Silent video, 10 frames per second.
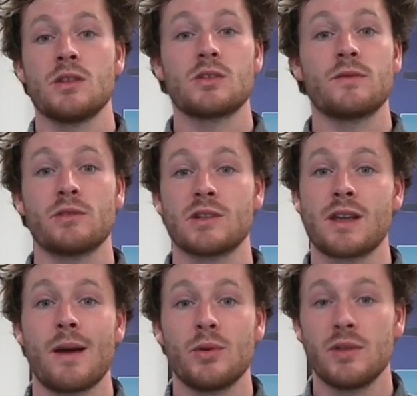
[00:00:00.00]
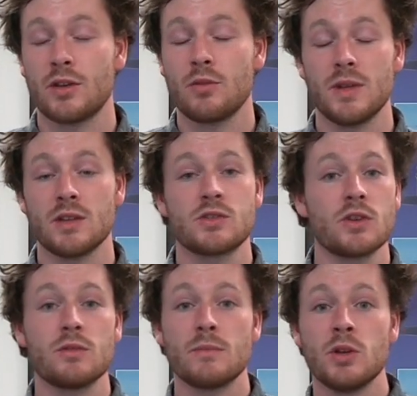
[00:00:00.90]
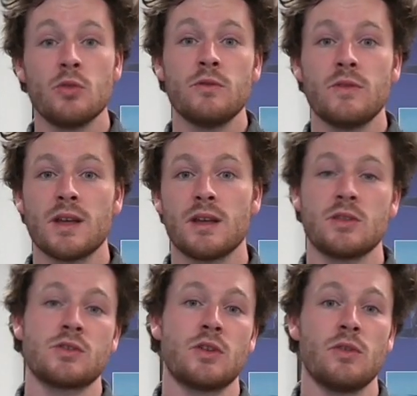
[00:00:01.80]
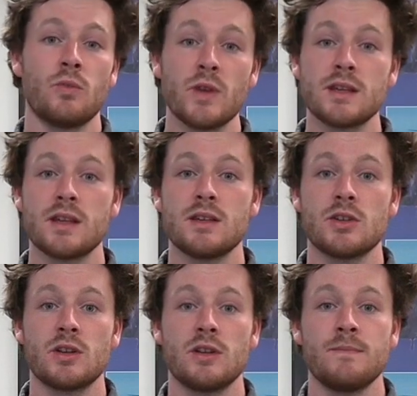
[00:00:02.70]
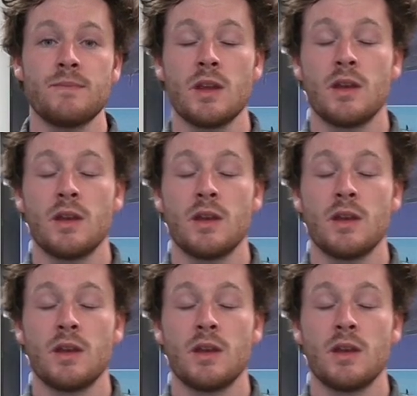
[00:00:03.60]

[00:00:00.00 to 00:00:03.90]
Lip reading: So for example, there could be a certain maneuver in a certain wind condition